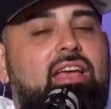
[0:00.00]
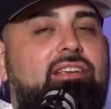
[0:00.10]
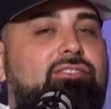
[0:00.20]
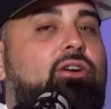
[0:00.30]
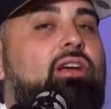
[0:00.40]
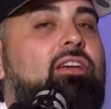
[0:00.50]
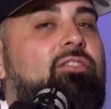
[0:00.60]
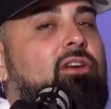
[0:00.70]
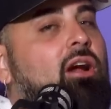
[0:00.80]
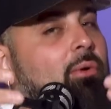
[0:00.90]
So if
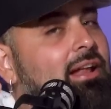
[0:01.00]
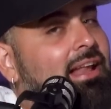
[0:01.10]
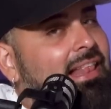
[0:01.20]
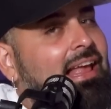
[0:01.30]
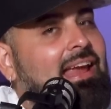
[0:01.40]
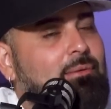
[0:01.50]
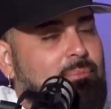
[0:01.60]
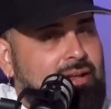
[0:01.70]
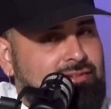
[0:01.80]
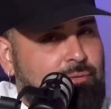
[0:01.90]
you already like
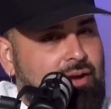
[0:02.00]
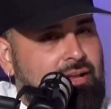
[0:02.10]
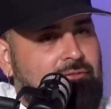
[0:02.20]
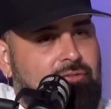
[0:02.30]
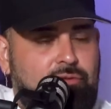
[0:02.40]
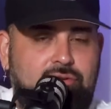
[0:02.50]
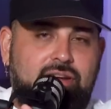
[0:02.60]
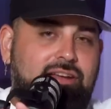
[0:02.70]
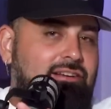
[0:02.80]
Mediterranean food,